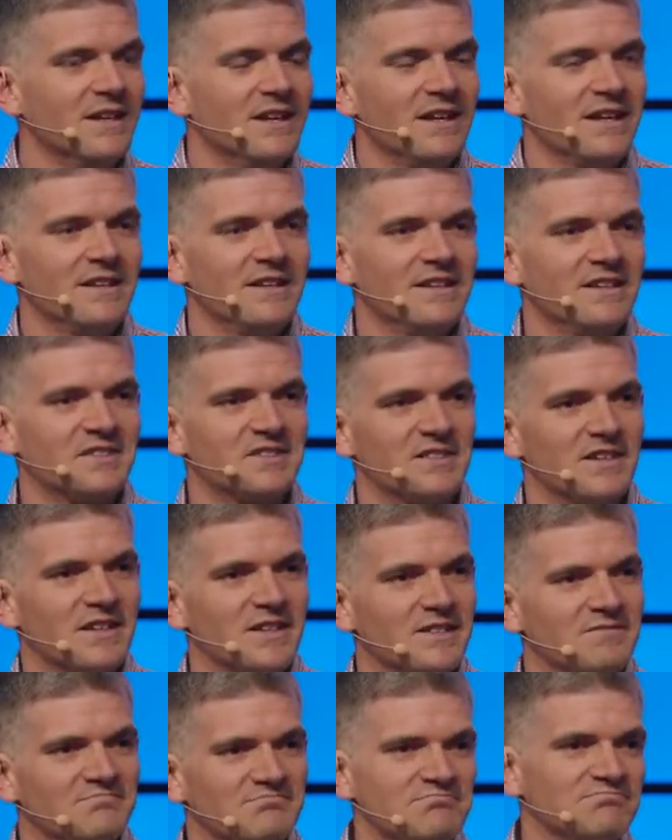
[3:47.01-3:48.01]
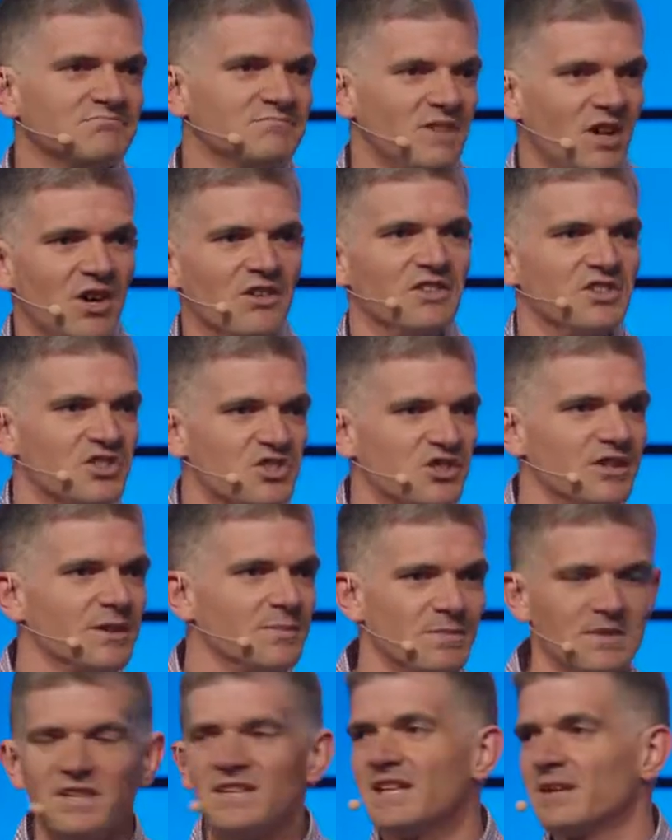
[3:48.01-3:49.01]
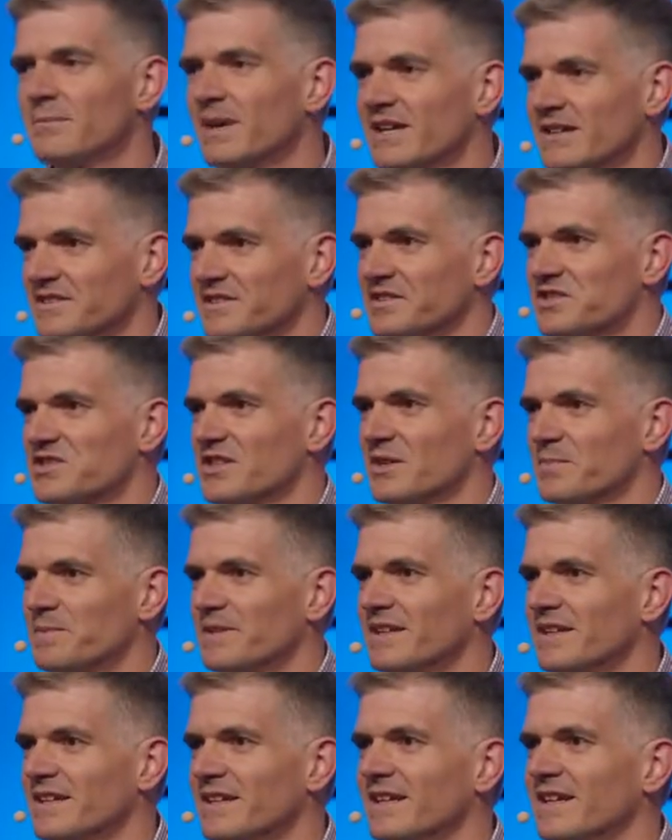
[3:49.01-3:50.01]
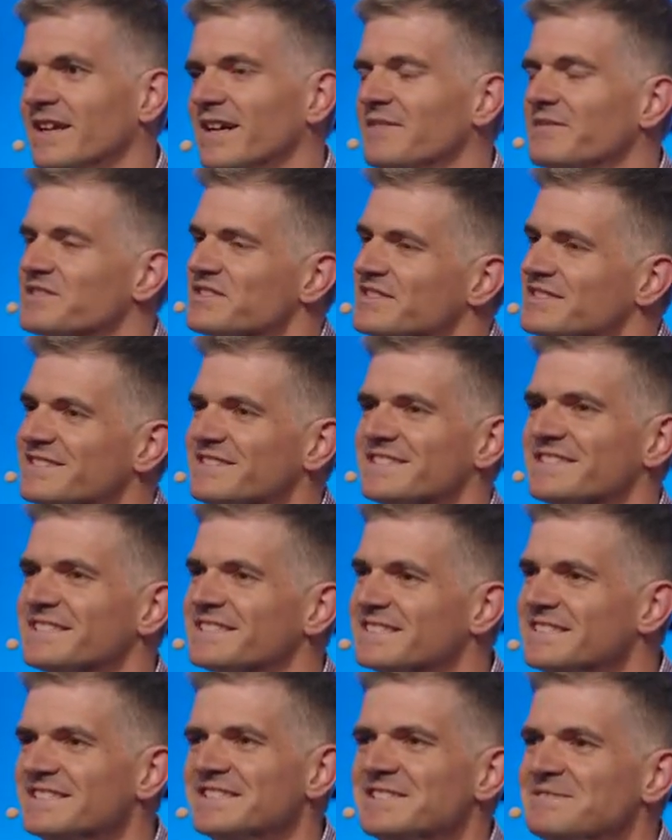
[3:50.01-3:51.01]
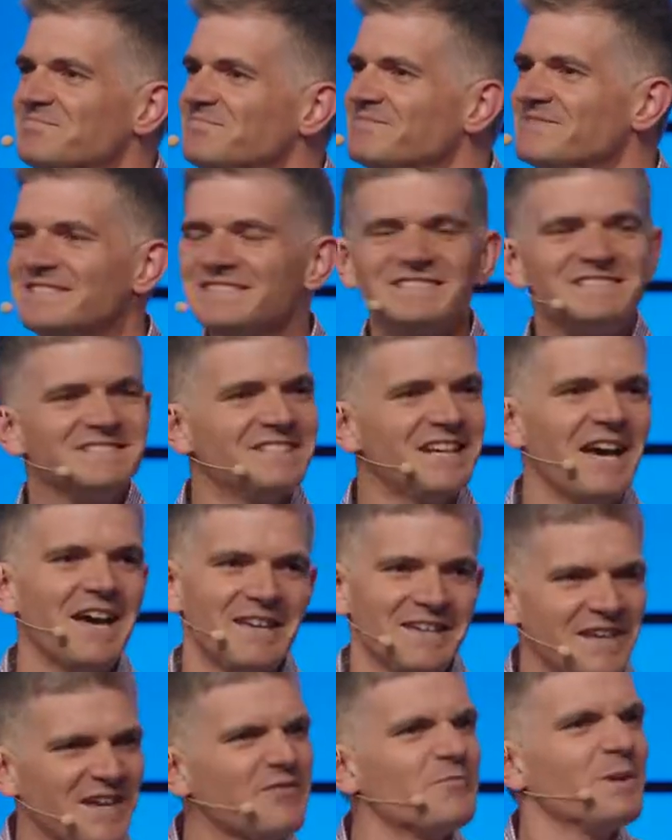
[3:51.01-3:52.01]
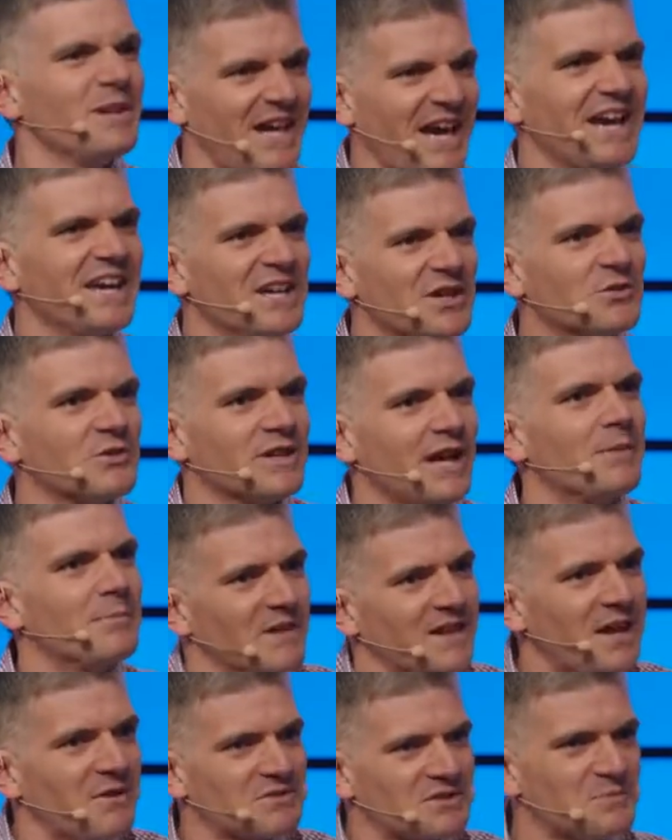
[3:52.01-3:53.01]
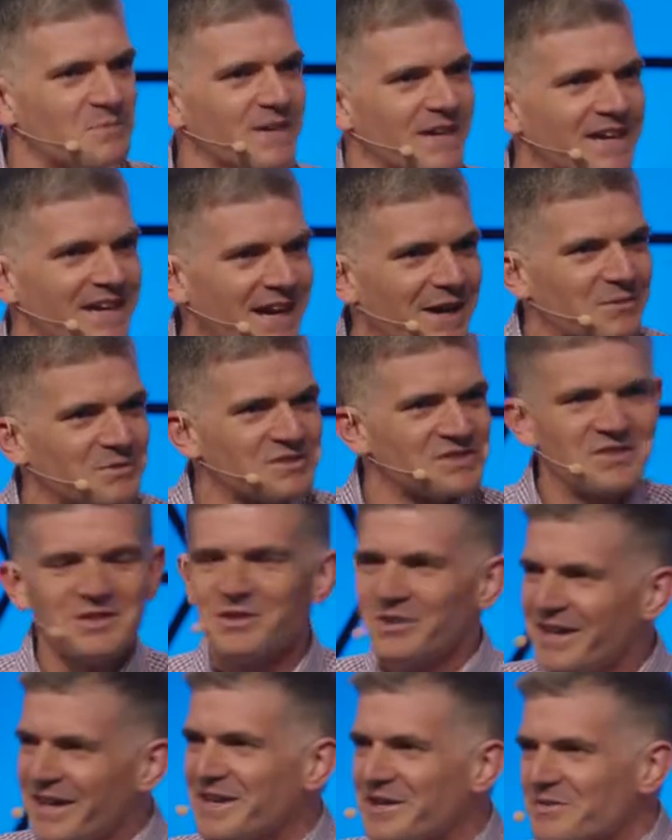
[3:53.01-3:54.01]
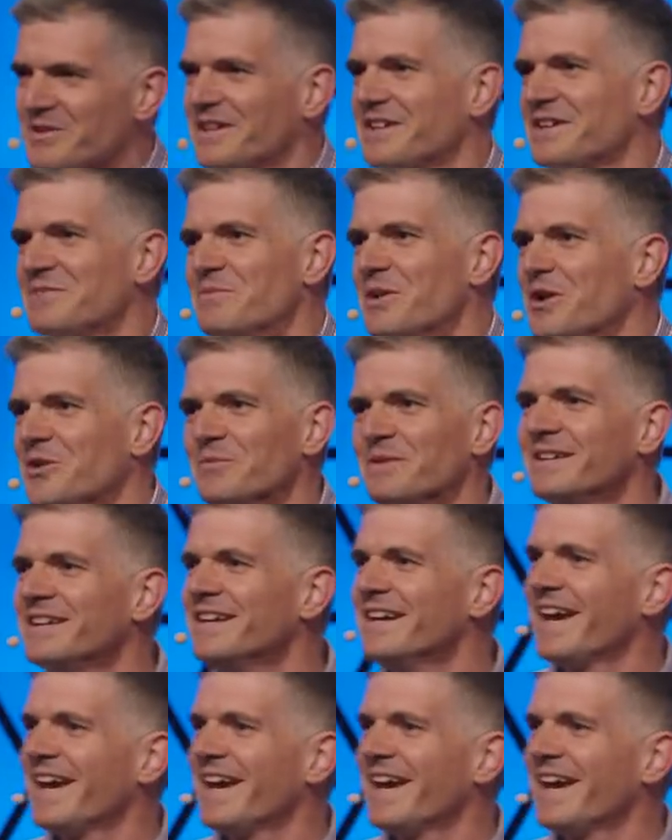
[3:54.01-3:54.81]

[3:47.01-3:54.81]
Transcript: And he said, on the ship. You need to get back on the ship and eat. And I was just like, man, you ever been hangry? I mean, that was me. I was still hangry in that moment.